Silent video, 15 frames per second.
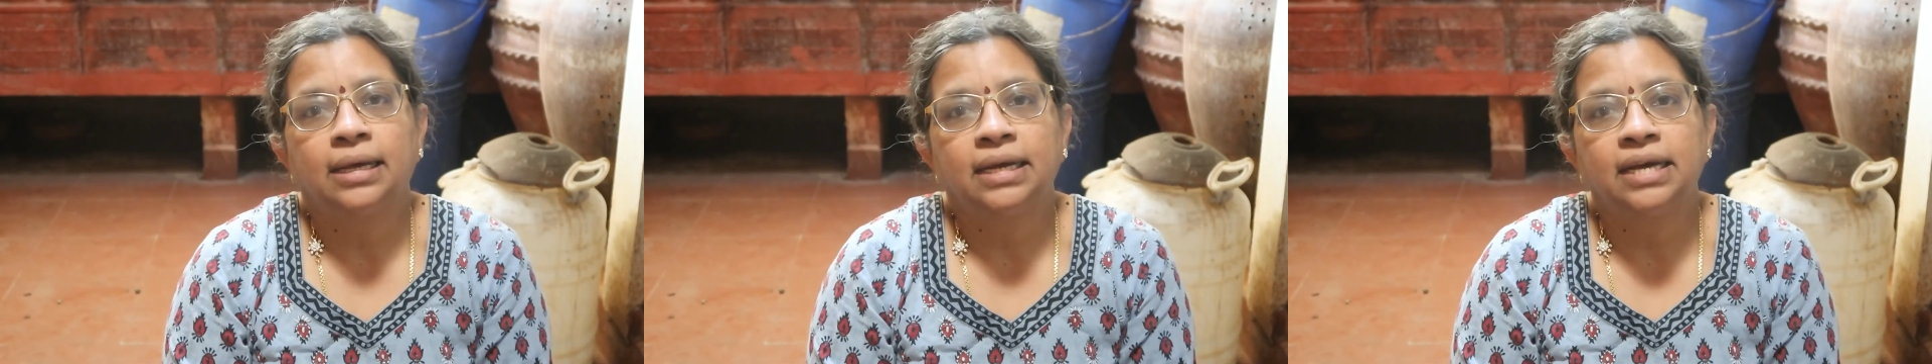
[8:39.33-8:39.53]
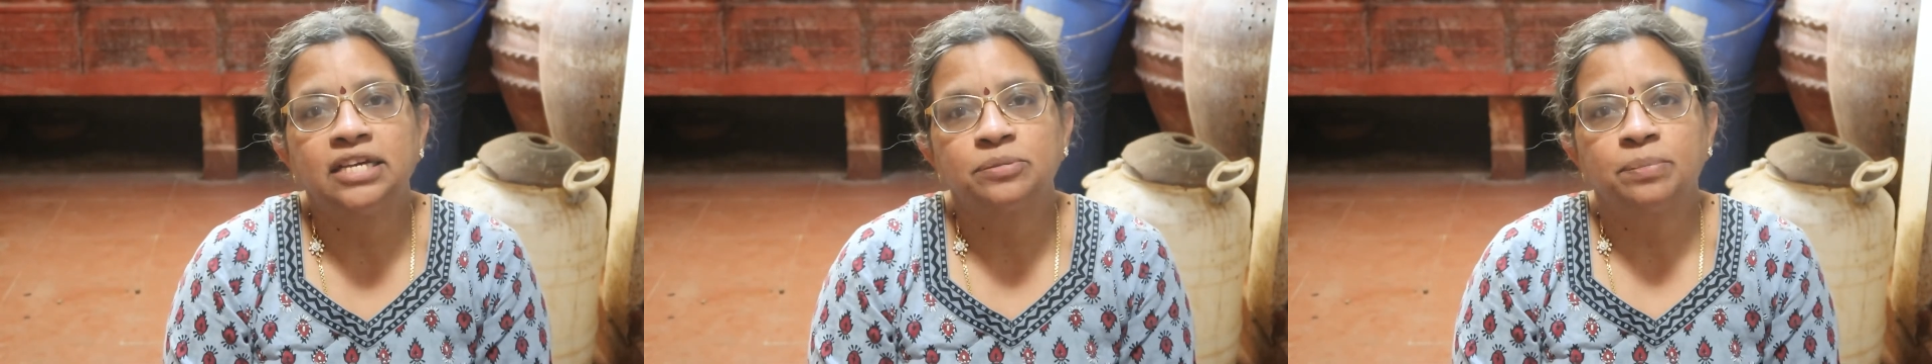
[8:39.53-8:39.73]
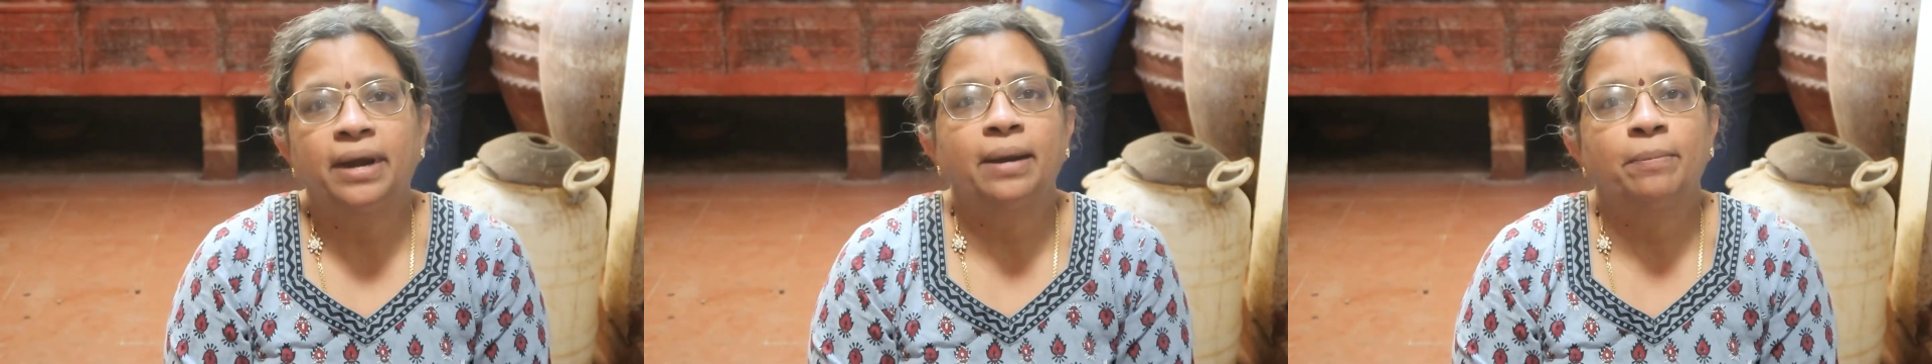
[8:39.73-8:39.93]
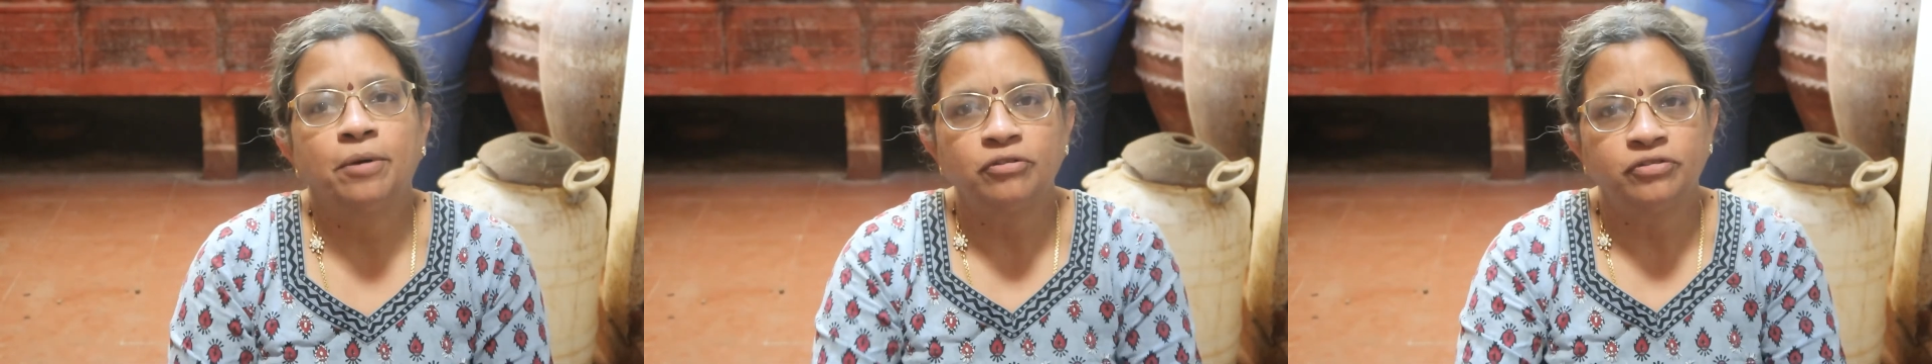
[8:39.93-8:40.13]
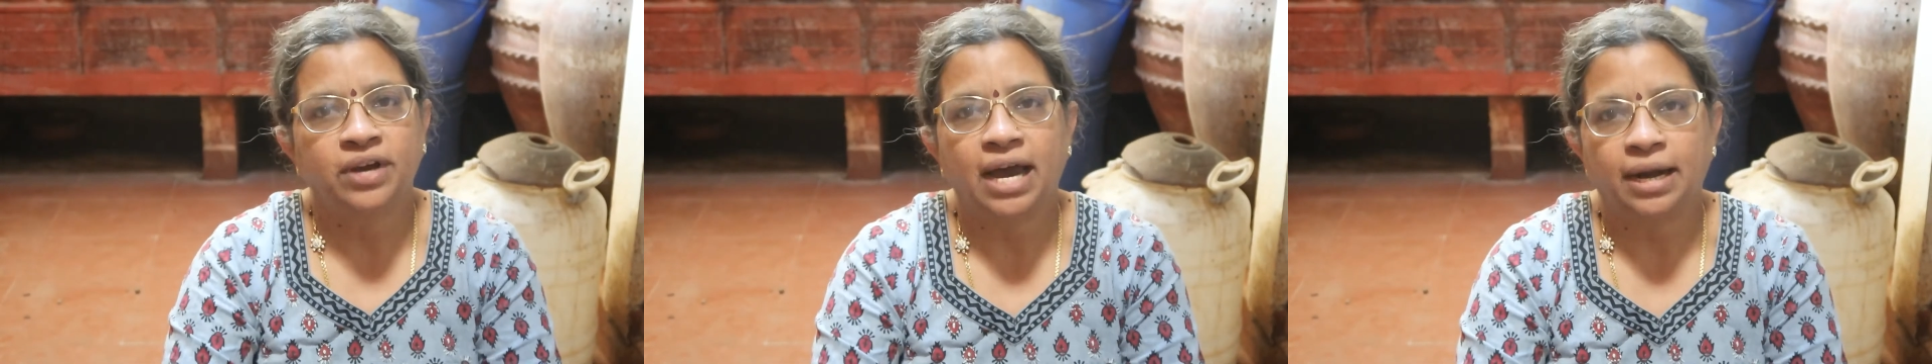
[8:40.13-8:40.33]
is made up
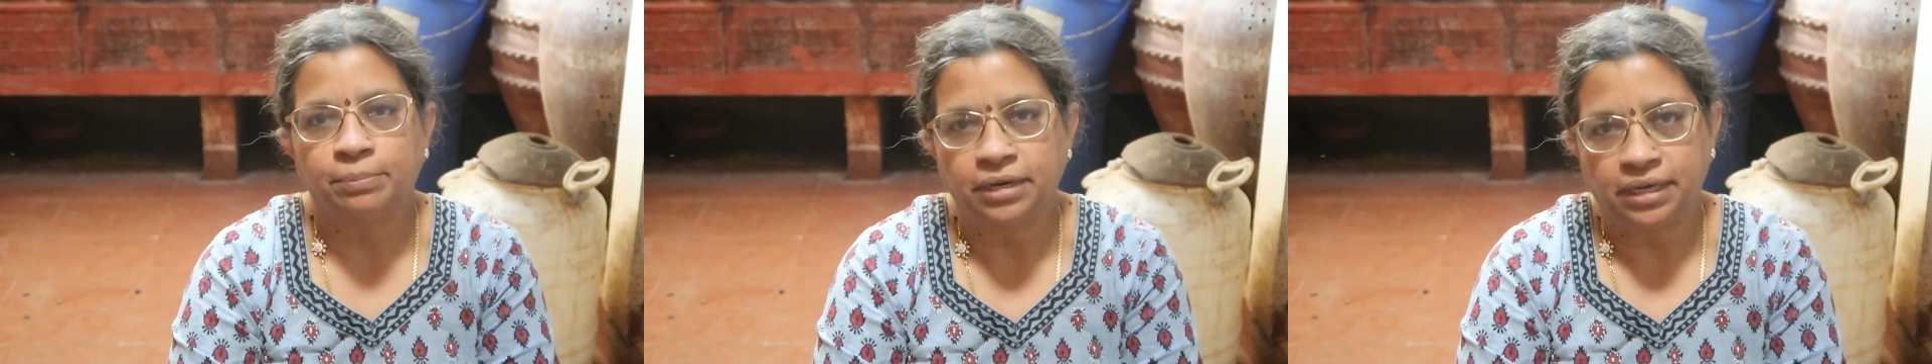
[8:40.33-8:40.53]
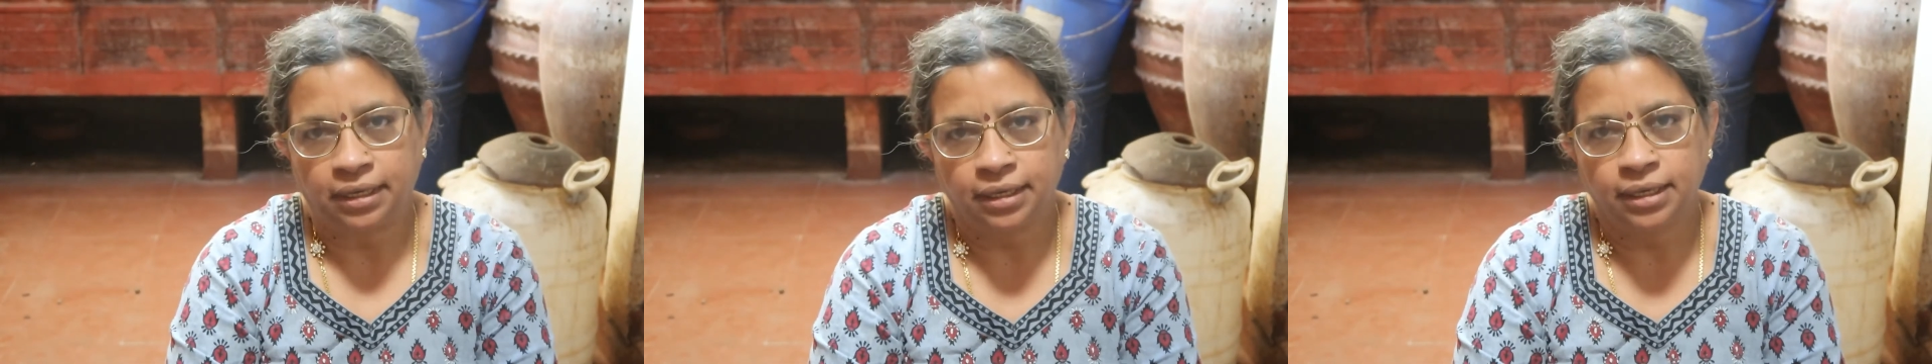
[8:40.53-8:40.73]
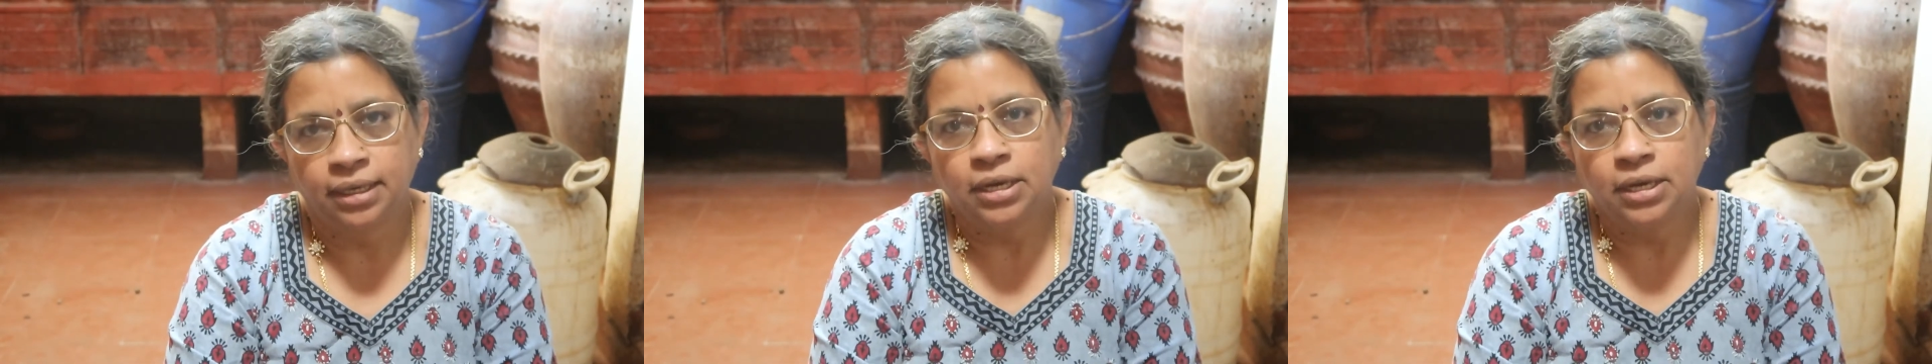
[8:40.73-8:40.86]
of carbon.